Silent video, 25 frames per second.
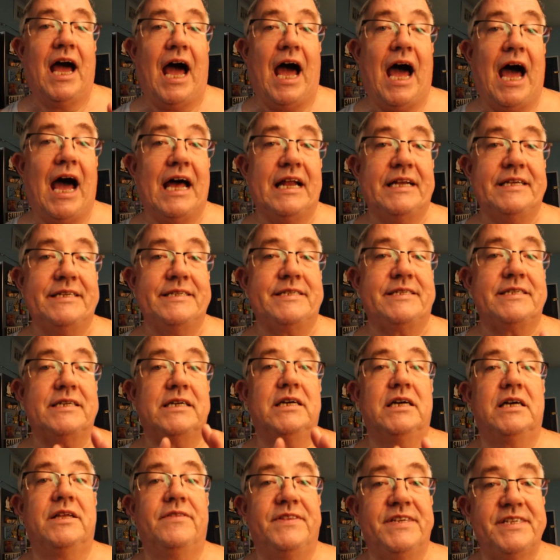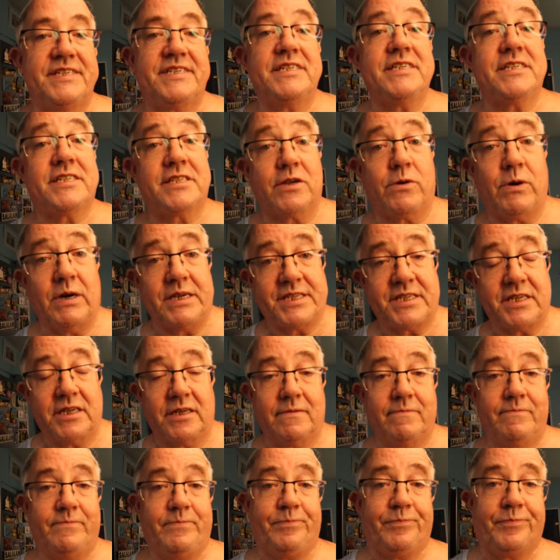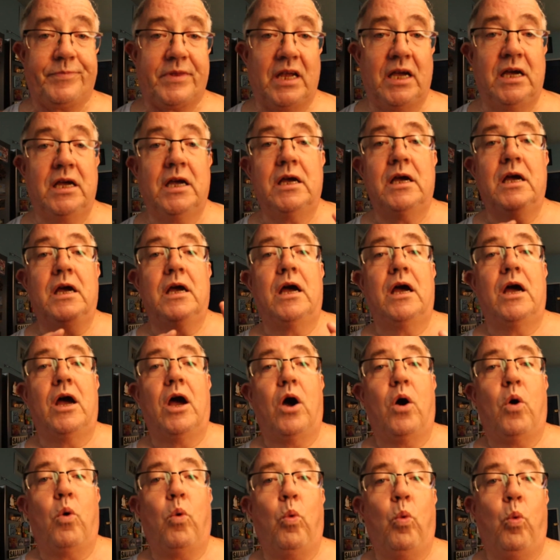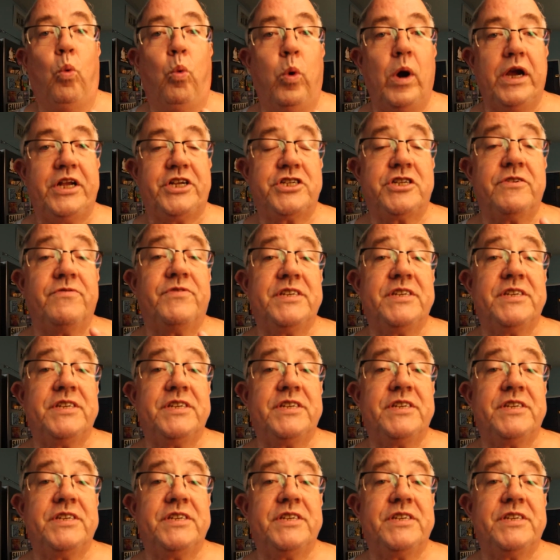And this is the question. Which